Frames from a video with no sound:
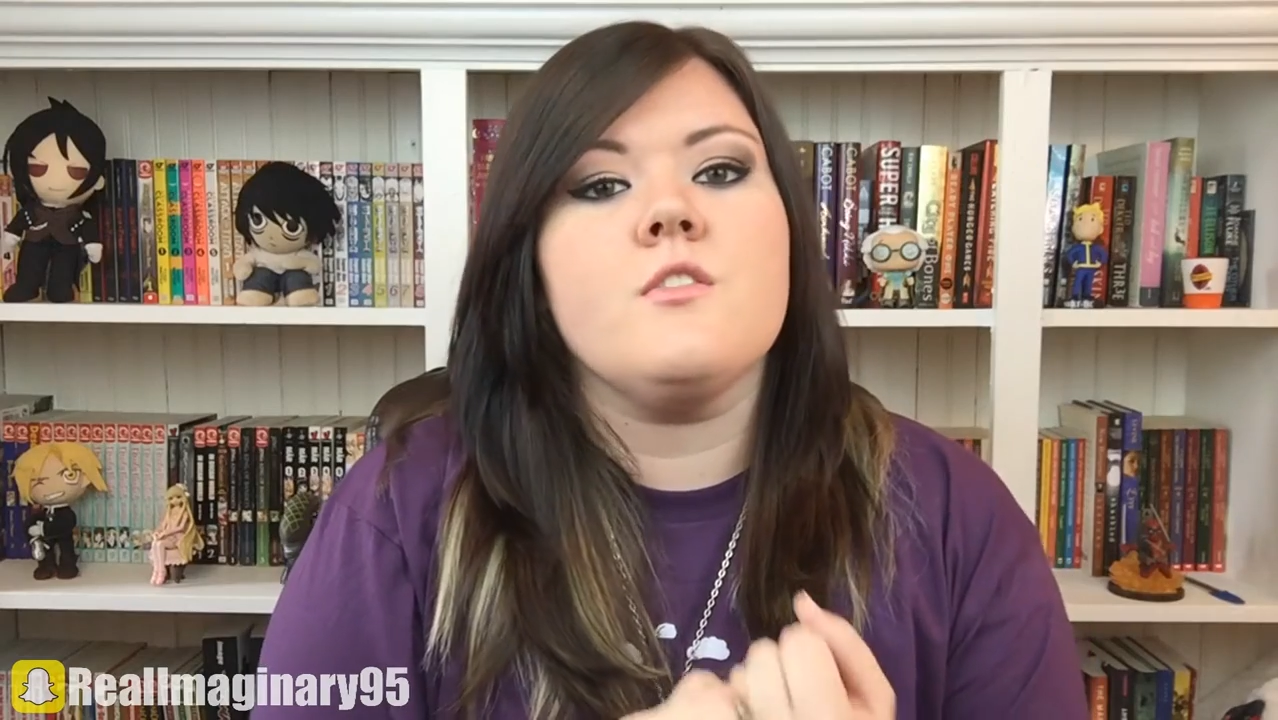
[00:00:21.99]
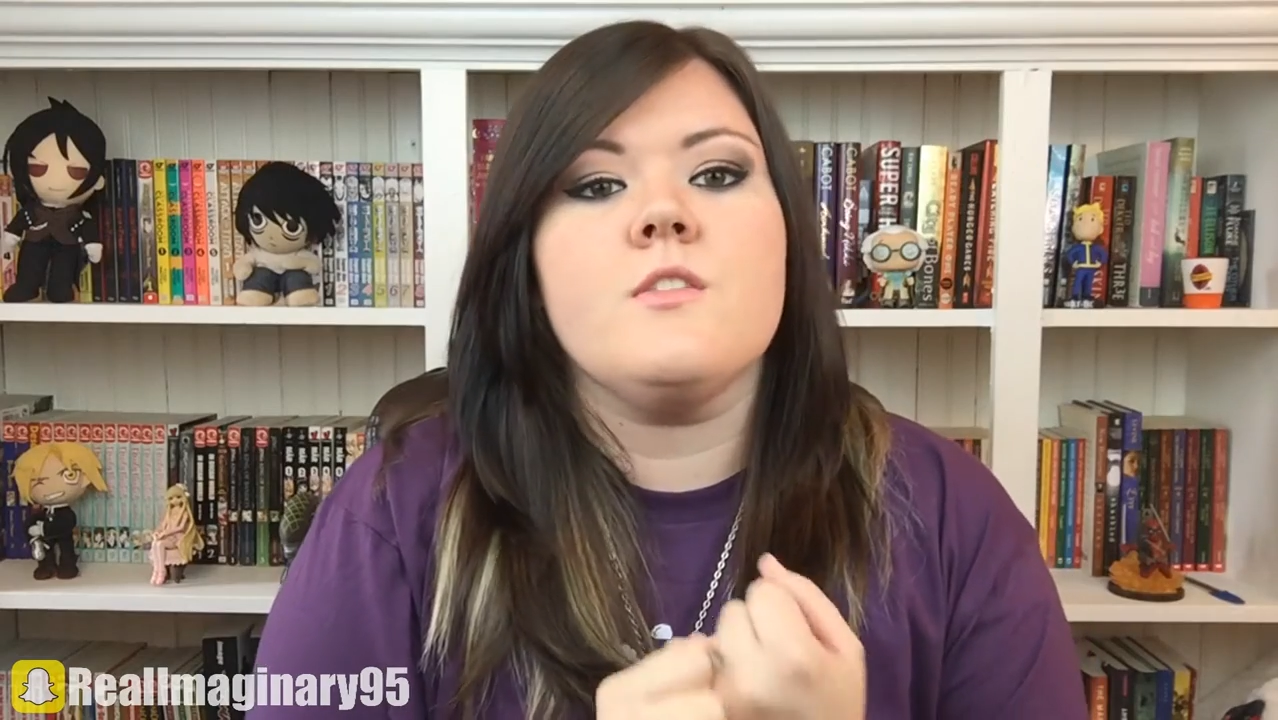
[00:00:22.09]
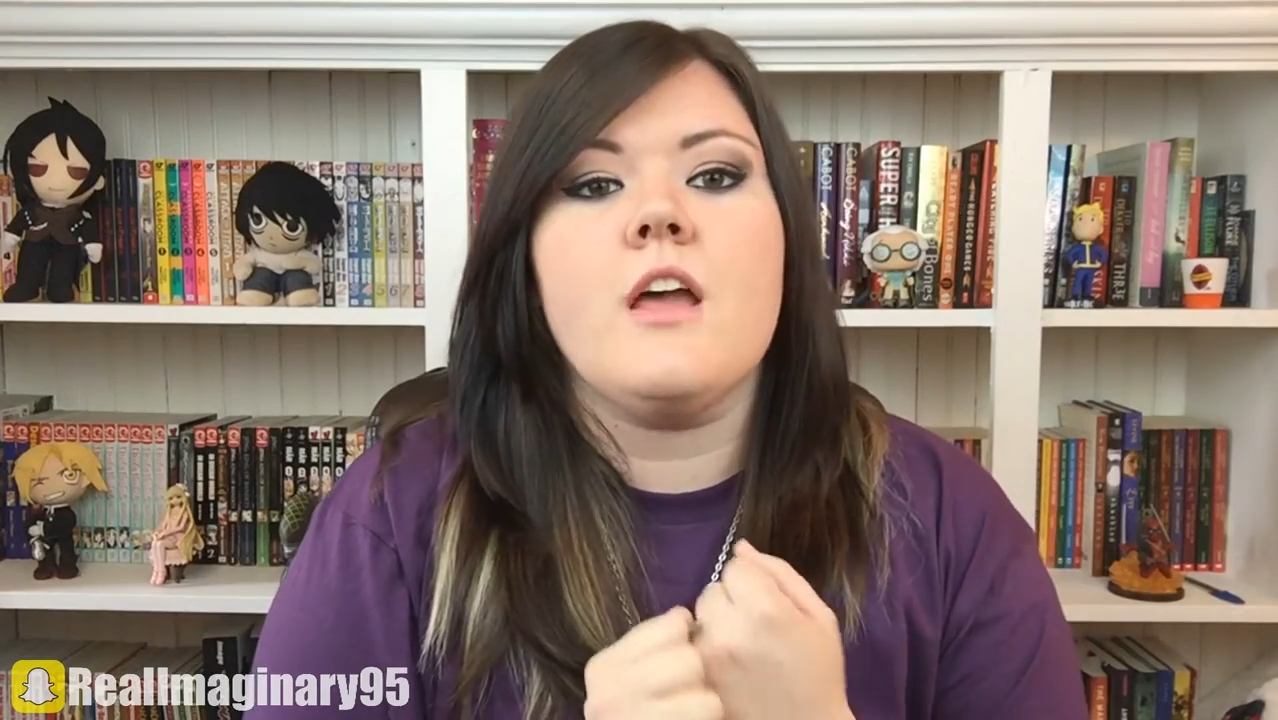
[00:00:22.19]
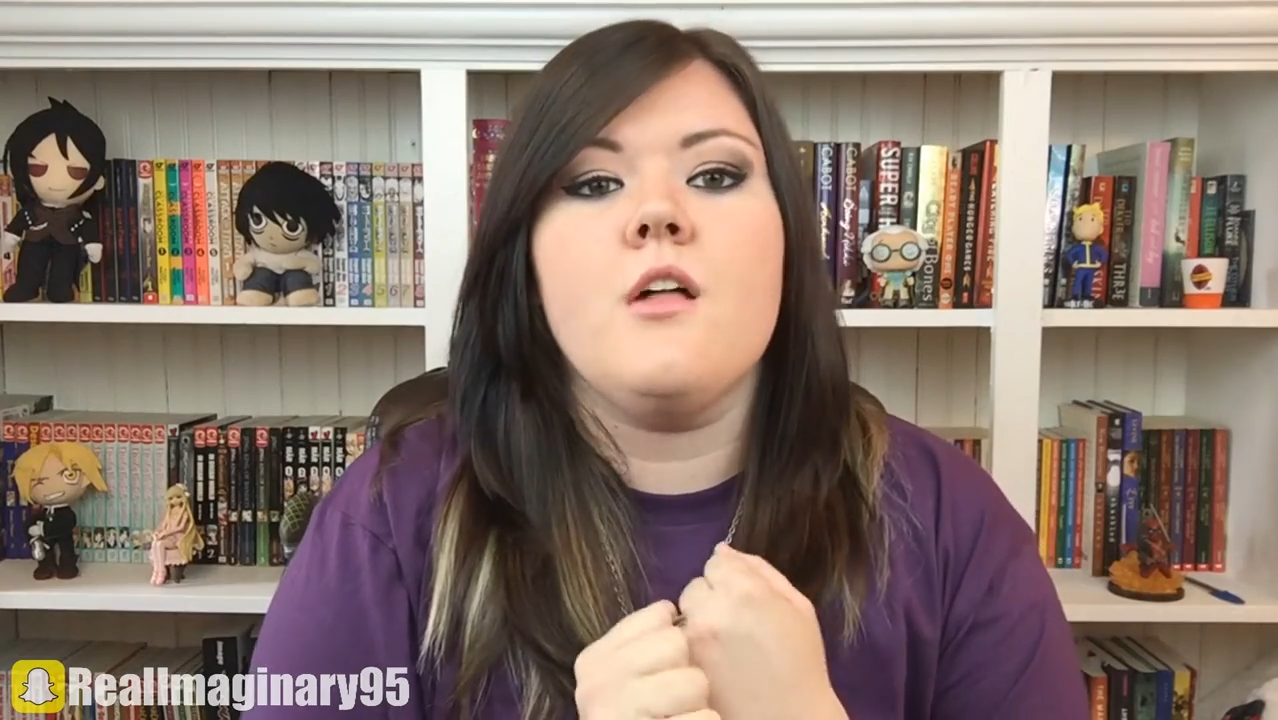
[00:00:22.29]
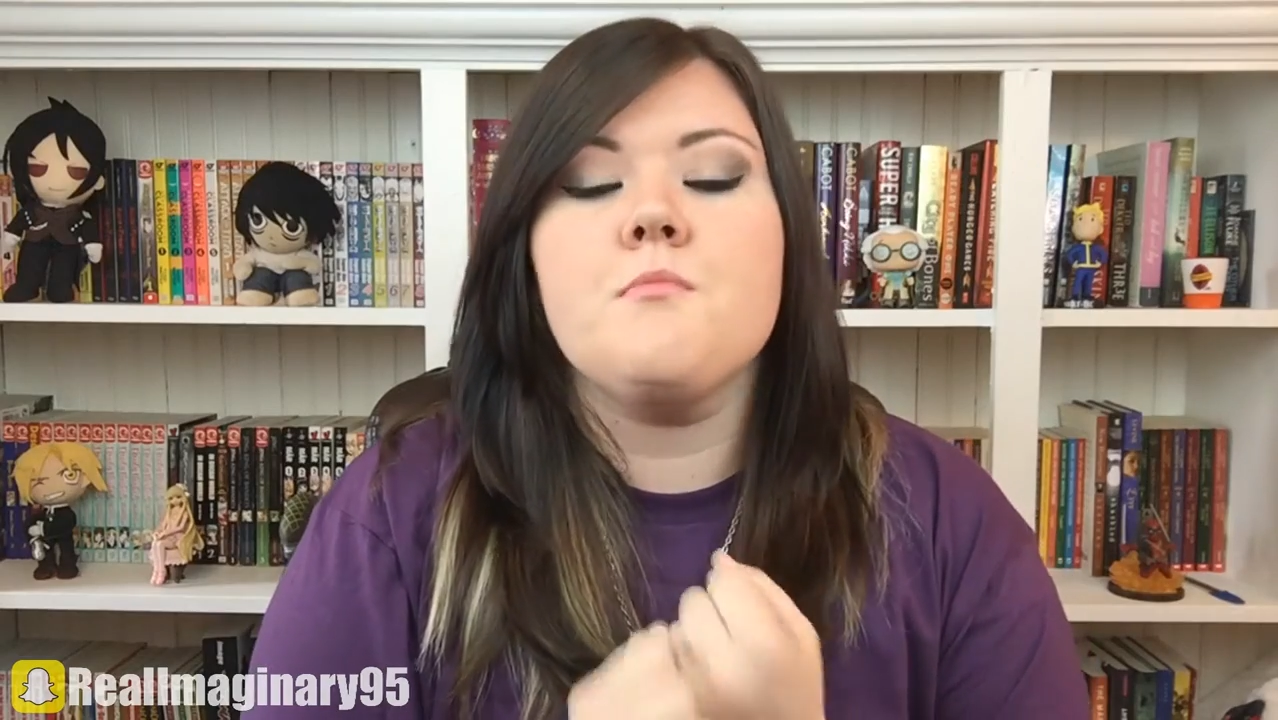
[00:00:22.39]
to
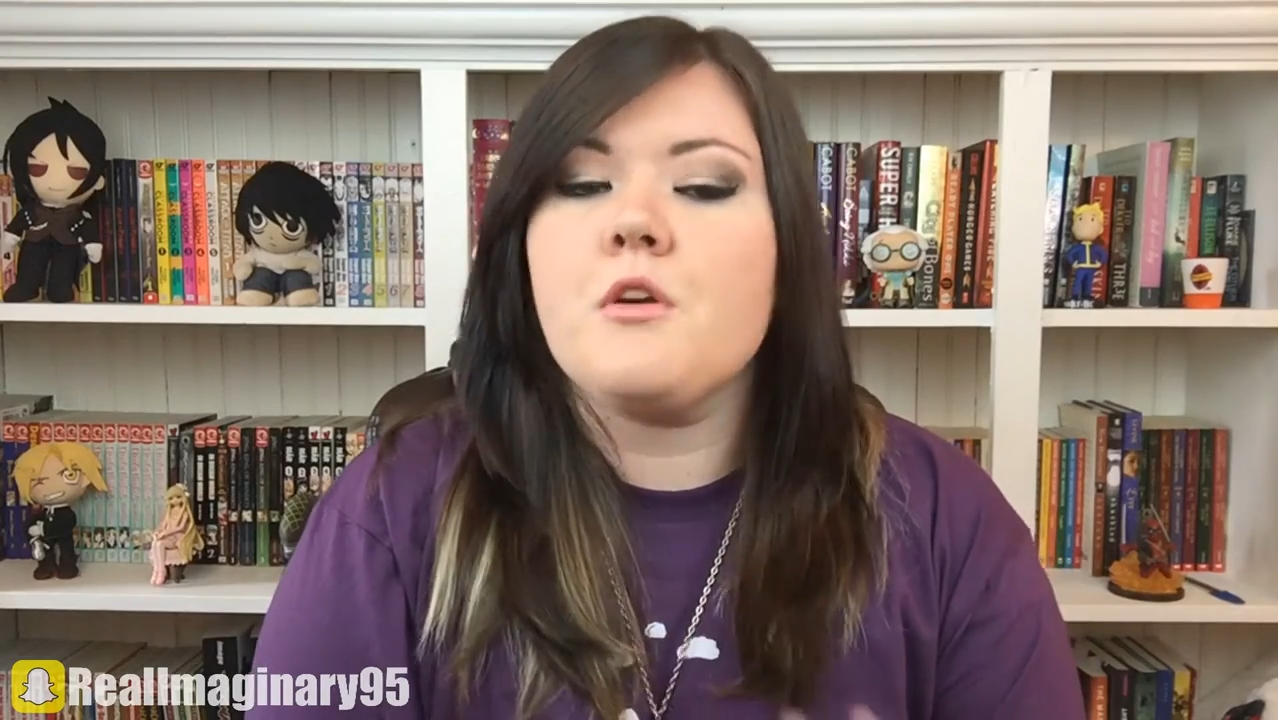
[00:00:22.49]
sell